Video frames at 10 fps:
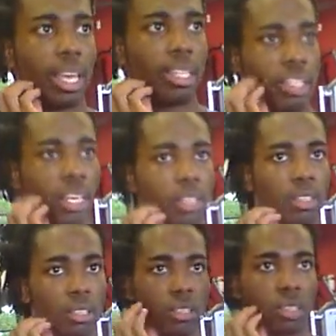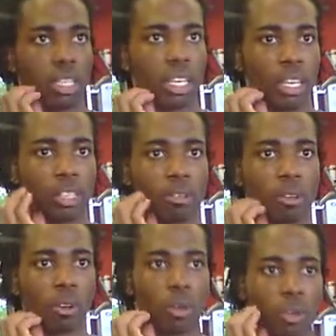It takes years
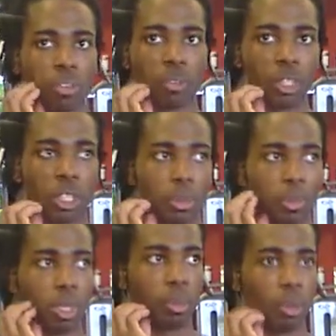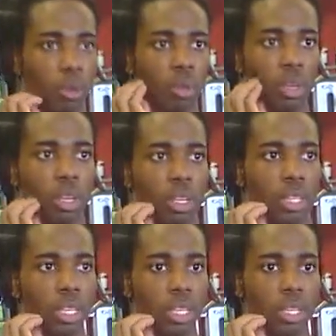for some people
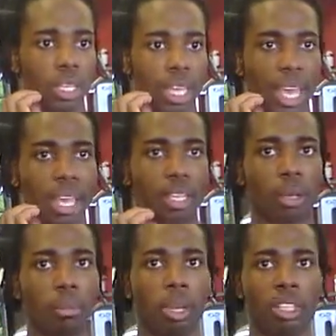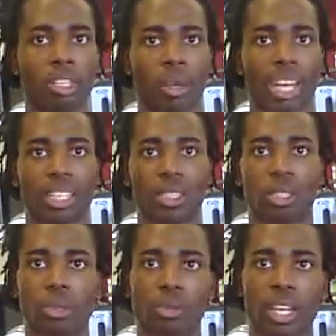to gain the mental
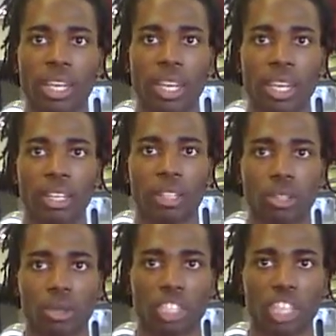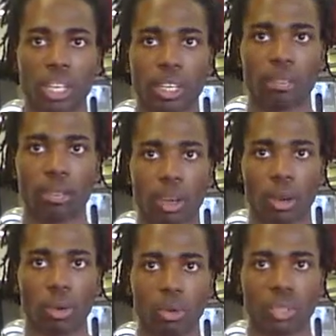attitude they need to achieve
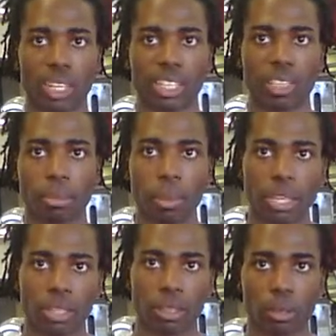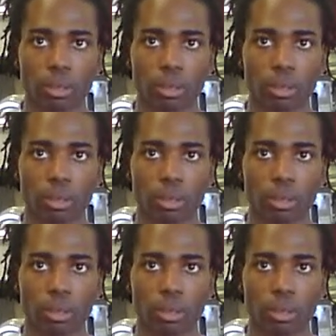goals. It's mental.